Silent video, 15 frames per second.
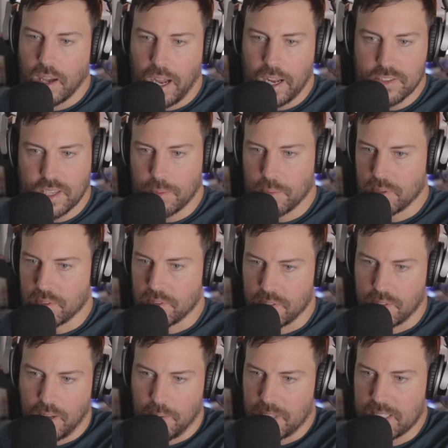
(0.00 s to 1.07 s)

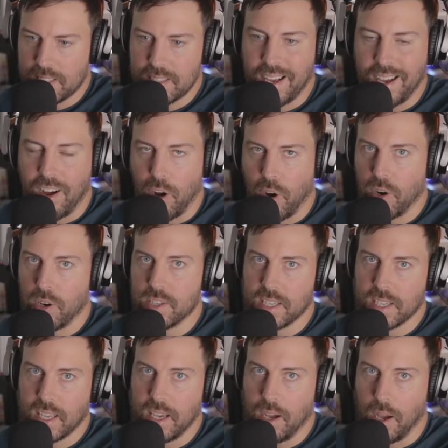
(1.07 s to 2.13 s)
It's not hard
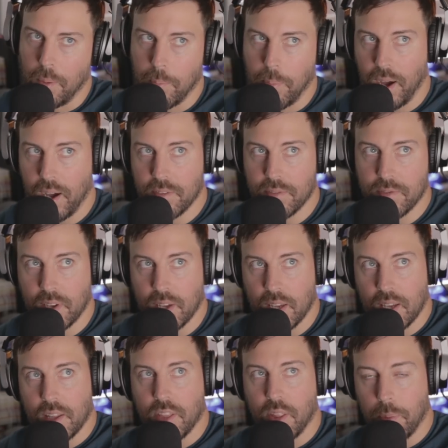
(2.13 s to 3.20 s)
to get above
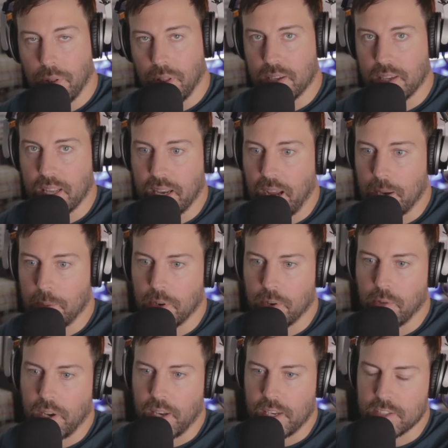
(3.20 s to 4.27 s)
the plug-in hybrid
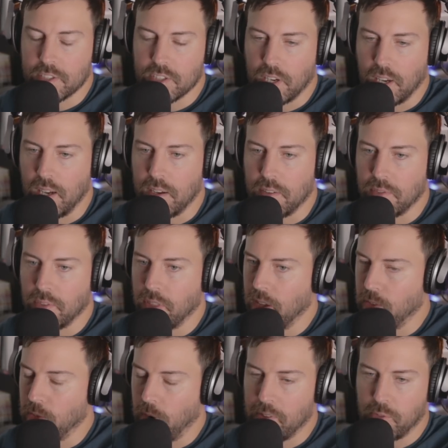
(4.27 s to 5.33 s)
range of
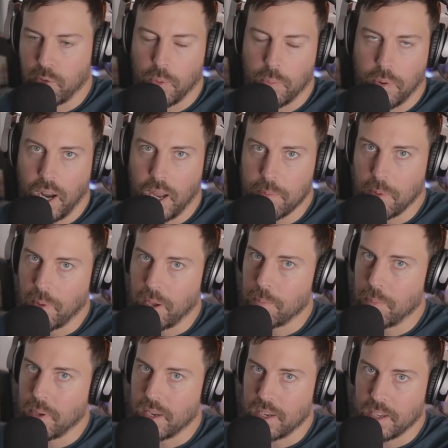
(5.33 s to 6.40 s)
the RAV4 Prime, in my
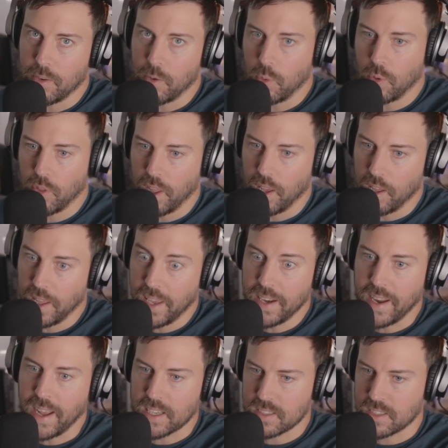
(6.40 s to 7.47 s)
opinion, or the
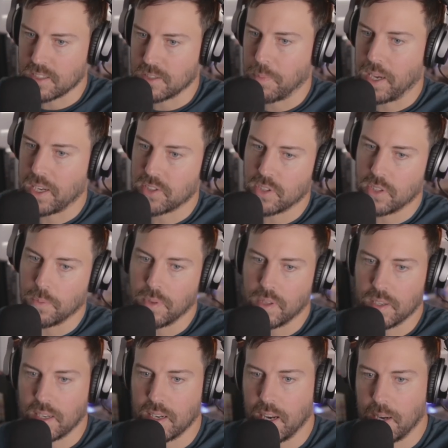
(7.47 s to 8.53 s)
NX, especially
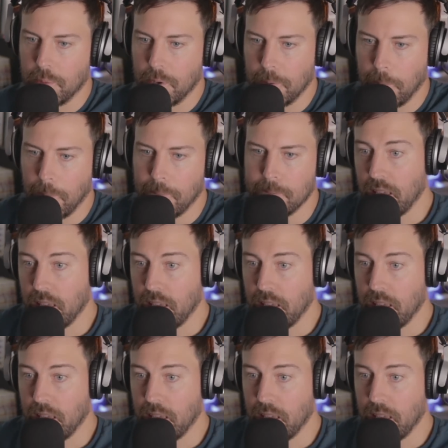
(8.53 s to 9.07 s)
plug-in hybrid.